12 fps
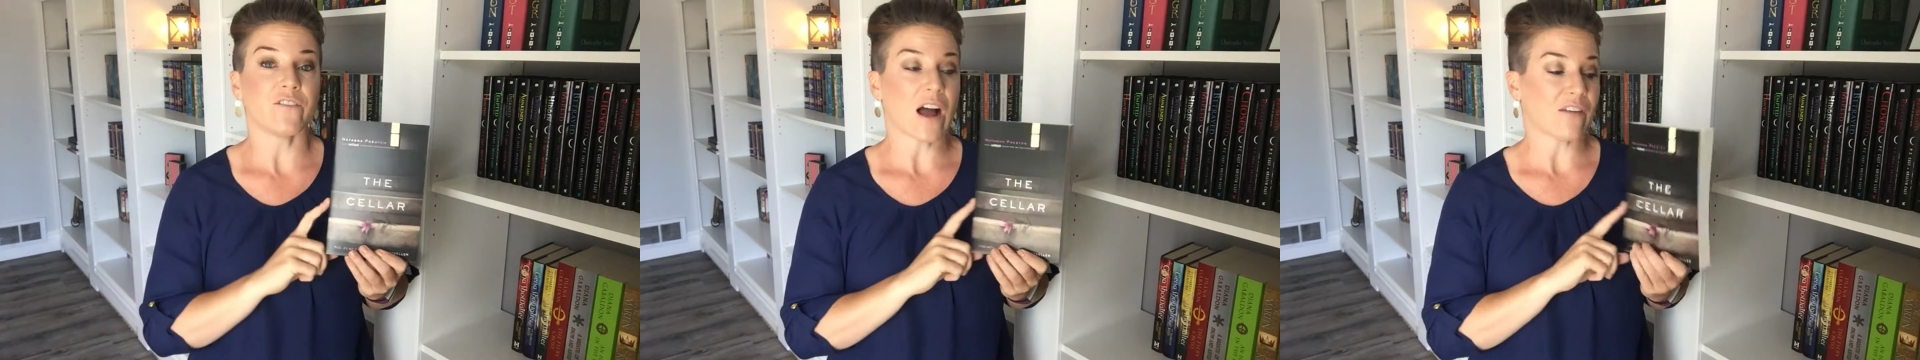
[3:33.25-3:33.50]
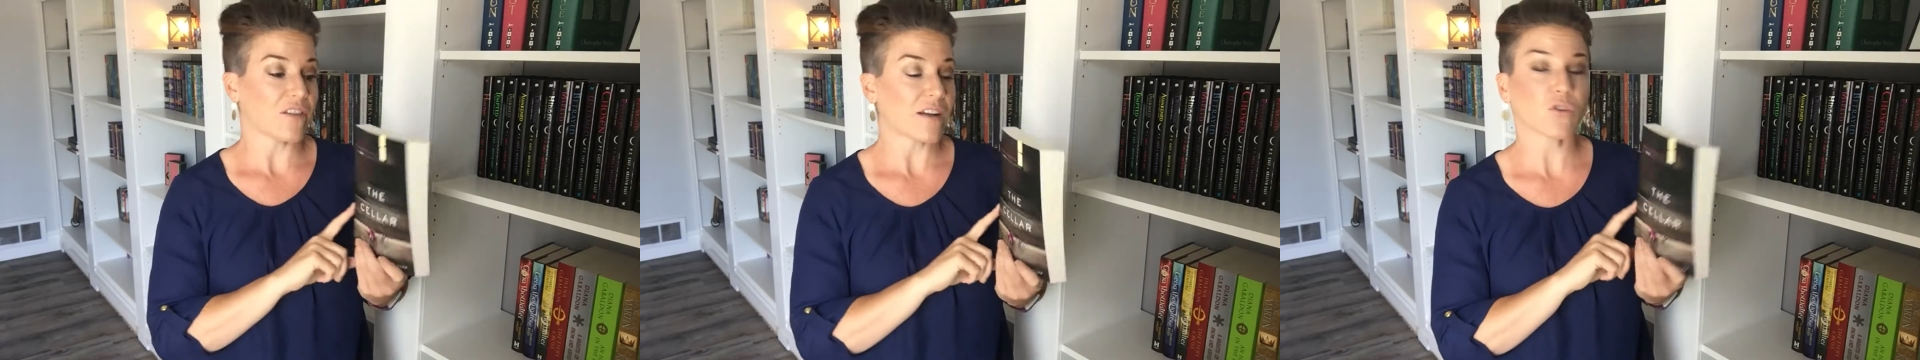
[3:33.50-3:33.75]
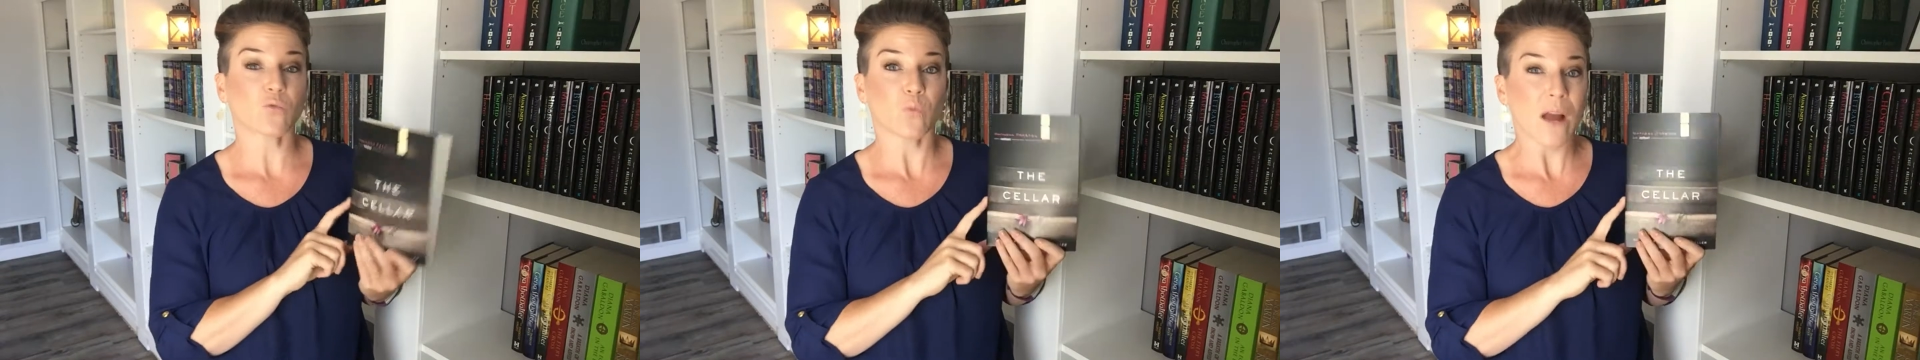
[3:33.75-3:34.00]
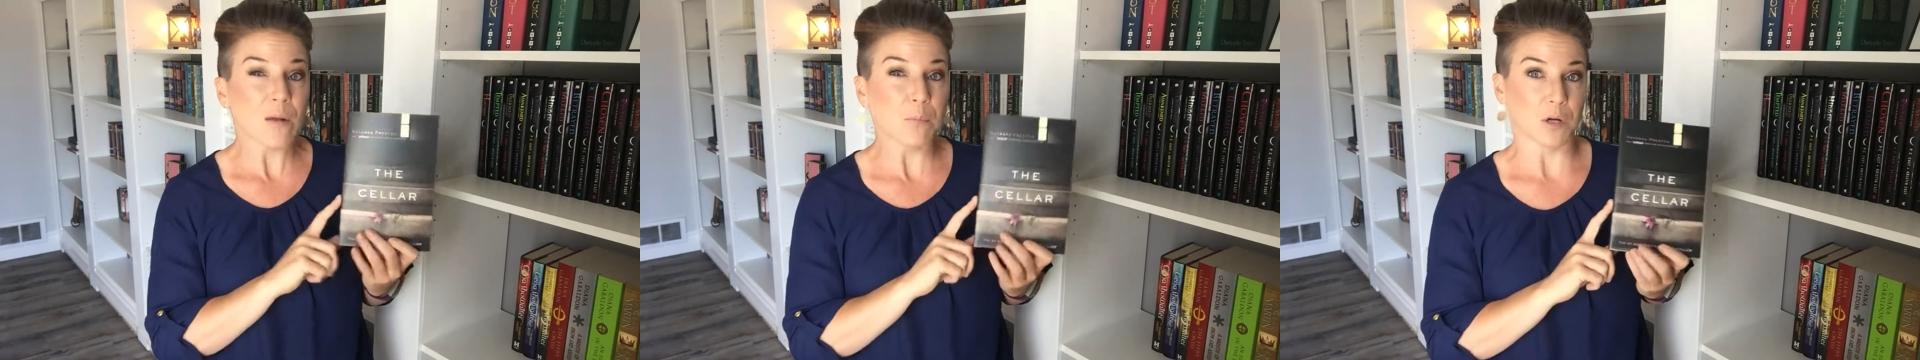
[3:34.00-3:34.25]
I've never
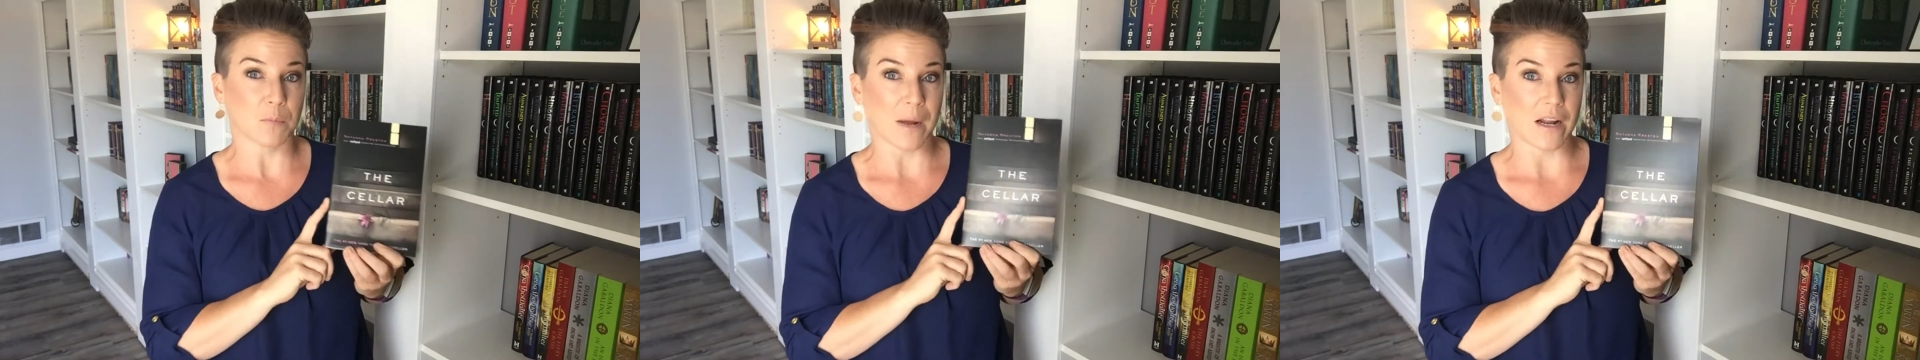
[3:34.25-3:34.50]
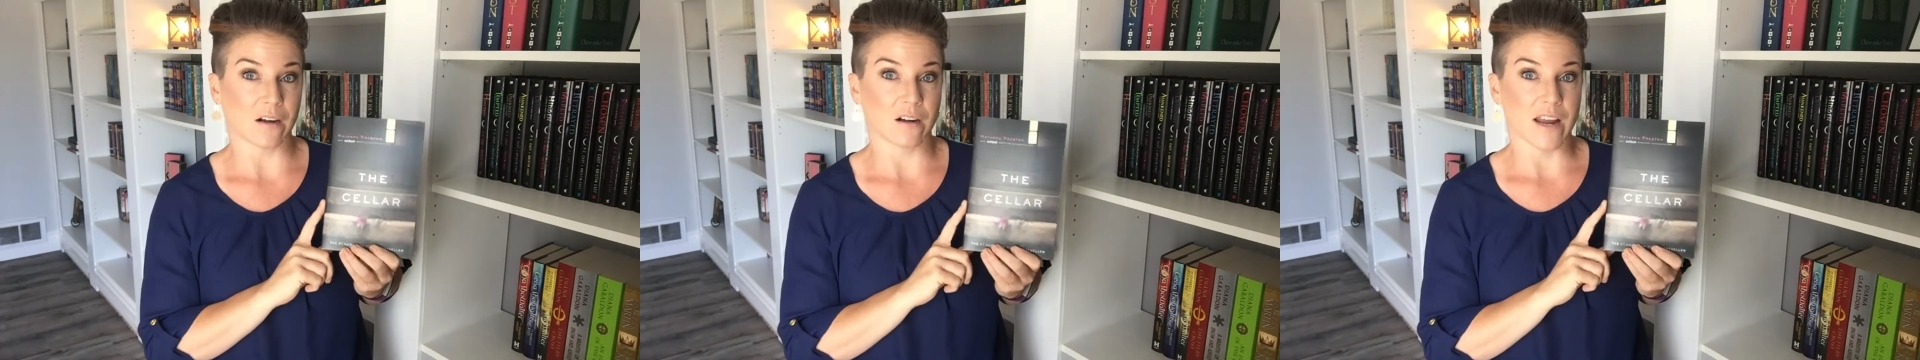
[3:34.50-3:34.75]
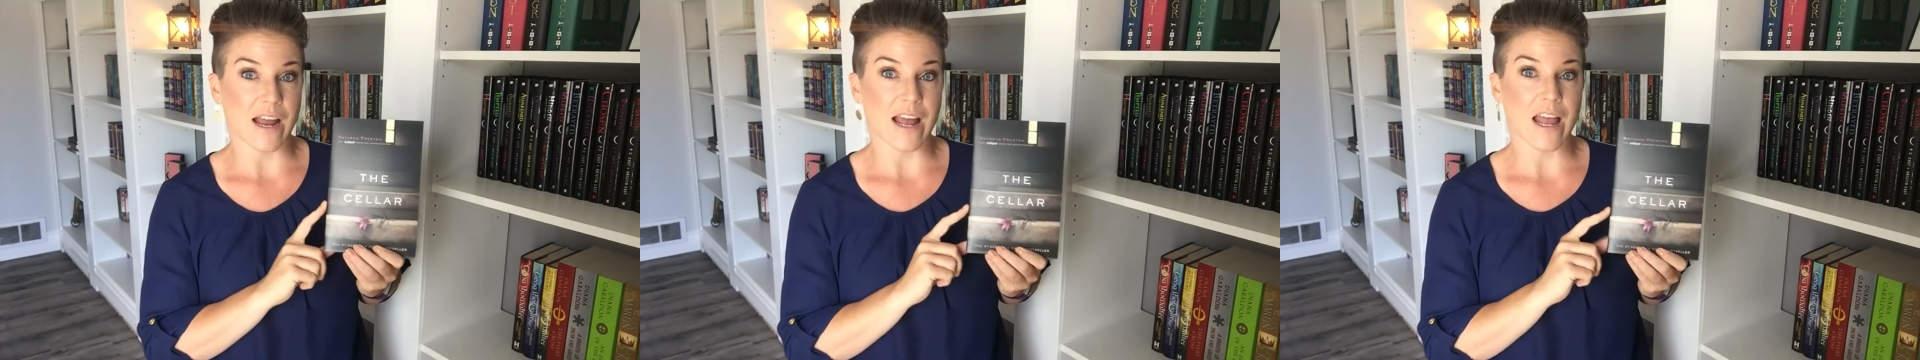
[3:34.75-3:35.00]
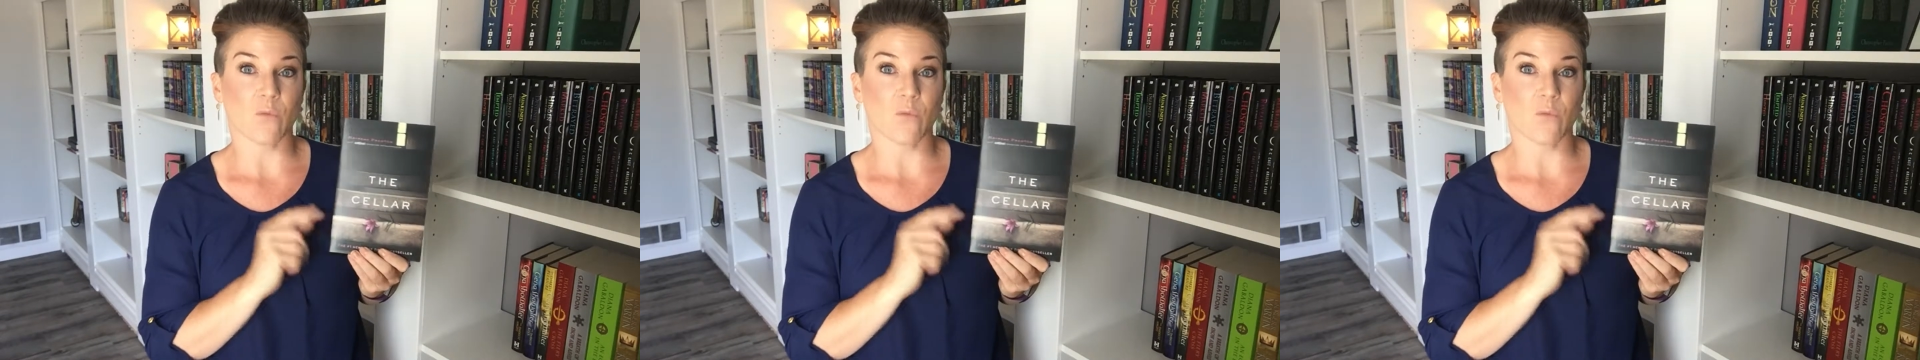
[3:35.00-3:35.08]
read a book by her yet,